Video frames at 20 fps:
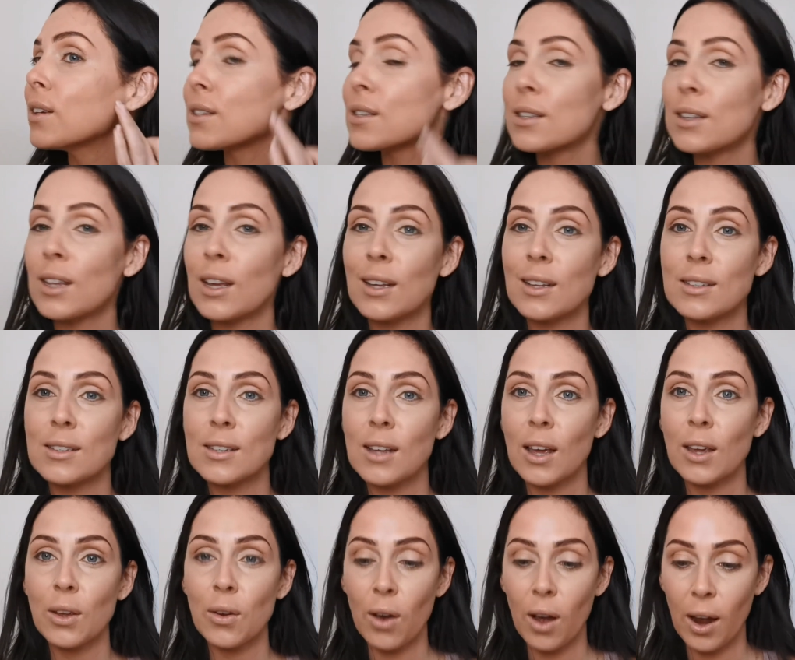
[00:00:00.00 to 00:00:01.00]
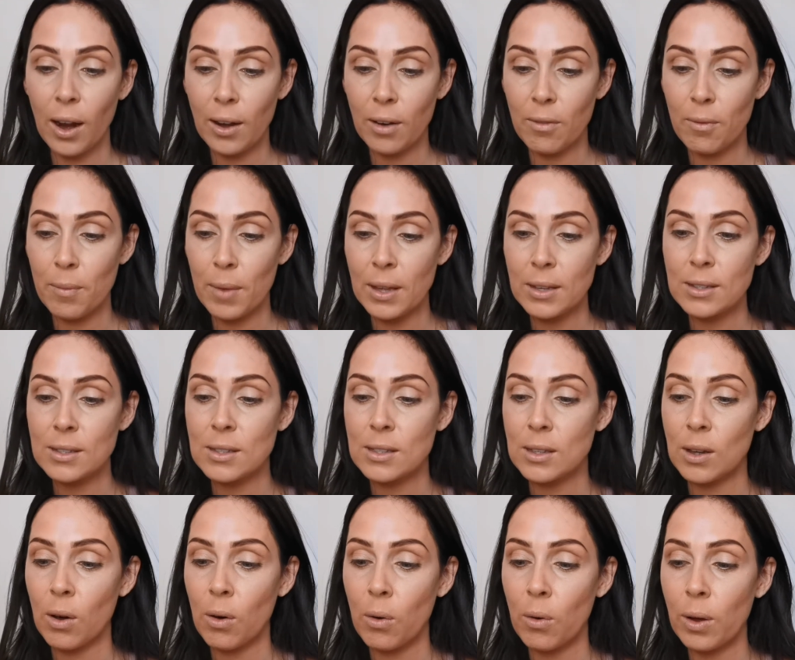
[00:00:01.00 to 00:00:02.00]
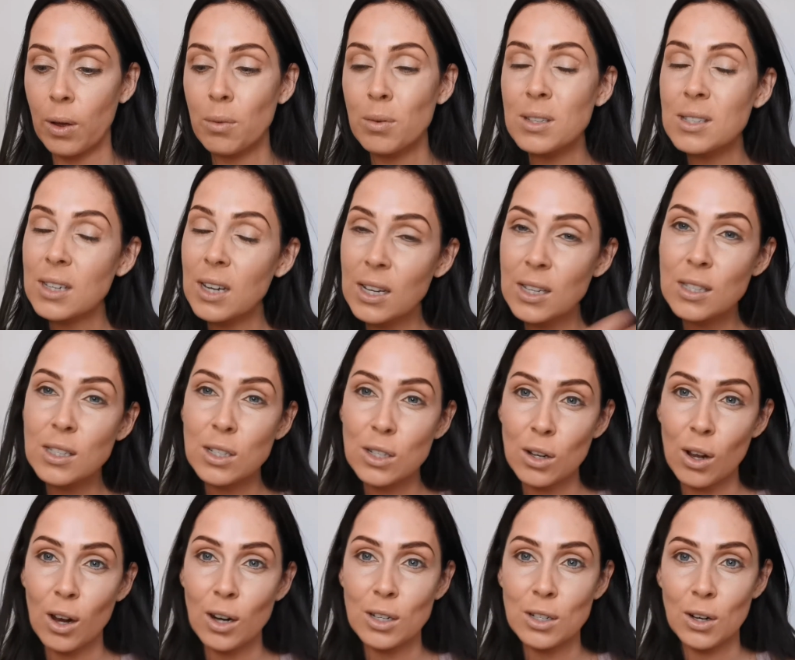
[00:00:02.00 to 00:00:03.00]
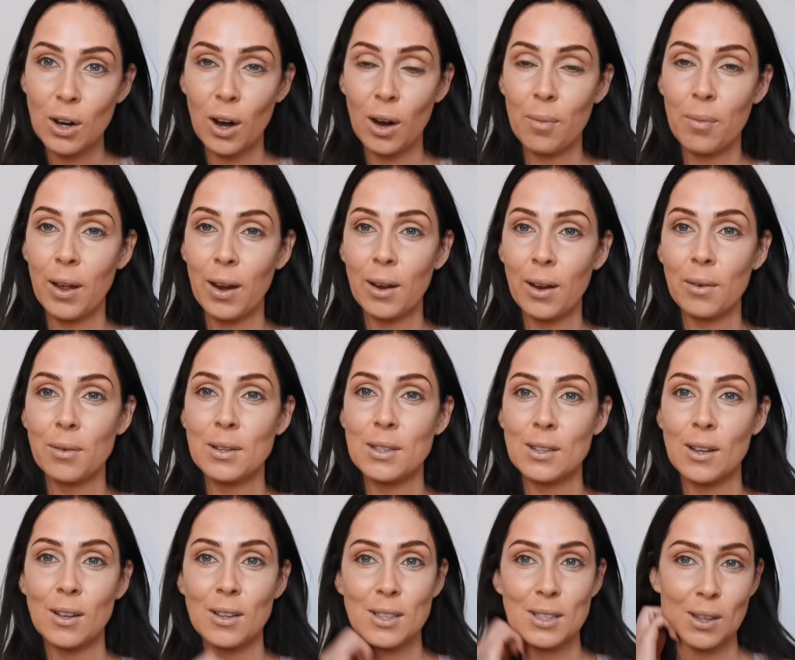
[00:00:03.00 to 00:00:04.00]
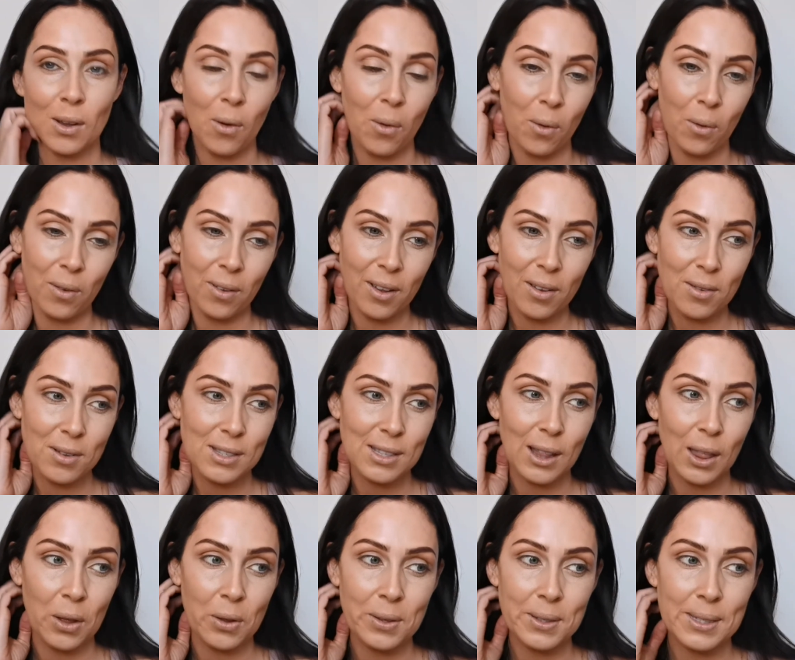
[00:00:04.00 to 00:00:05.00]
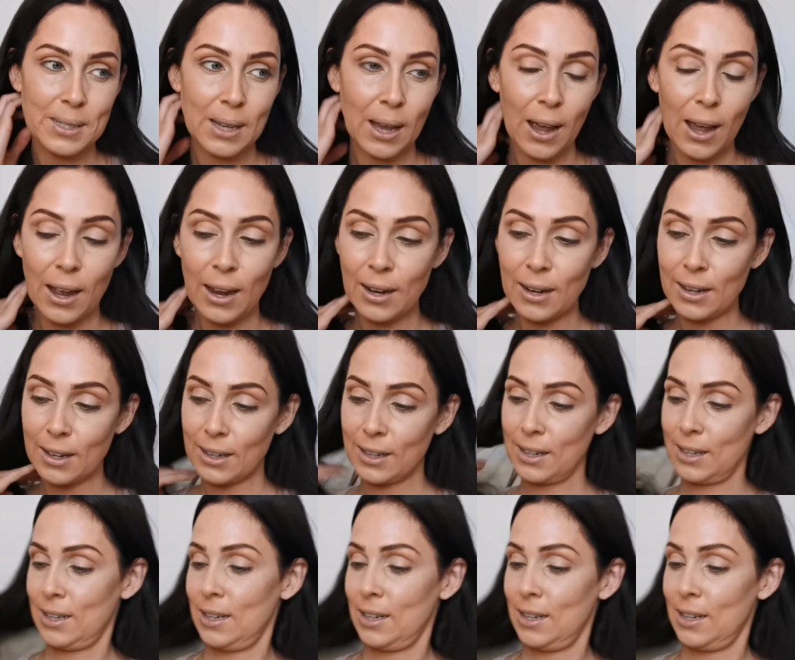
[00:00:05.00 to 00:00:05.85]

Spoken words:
just things that you kind of miss. So it was nice to talk to her, but it was a little sad.